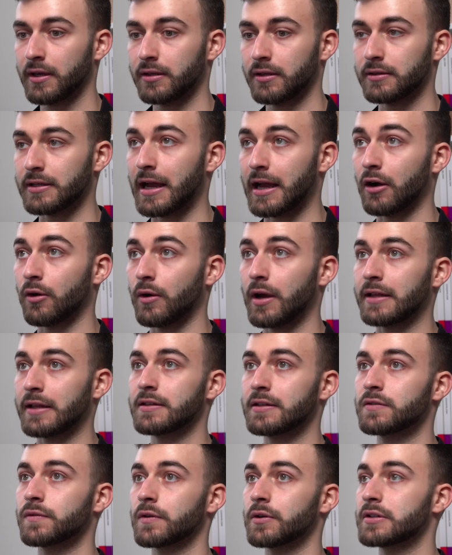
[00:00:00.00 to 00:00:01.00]
Now, at
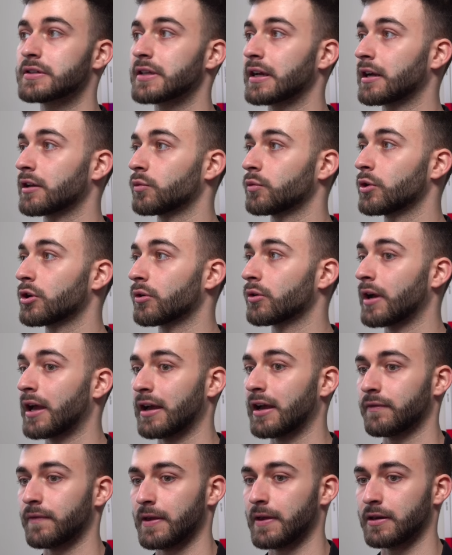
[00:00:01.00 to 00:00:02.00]
this very second, we don't
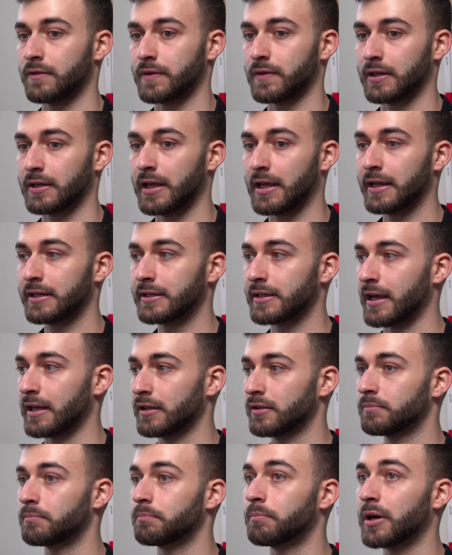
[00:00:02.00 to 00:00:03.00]
have anything like that,
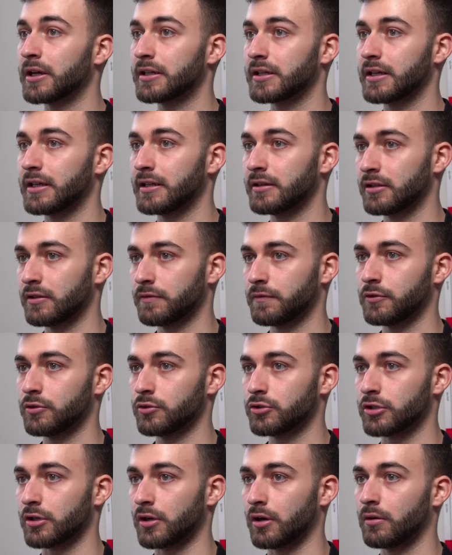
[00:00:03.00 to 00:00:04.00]
but in the
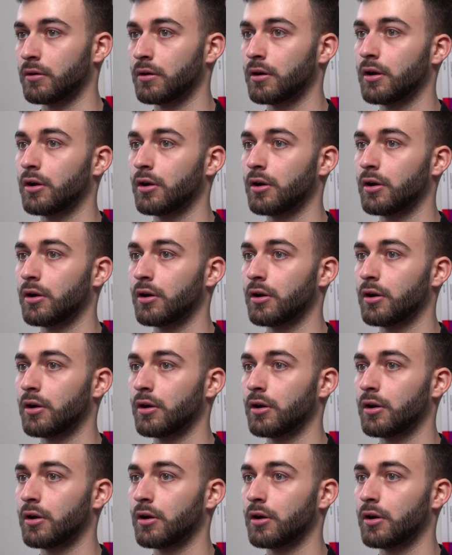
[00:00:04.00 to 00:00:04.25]
future,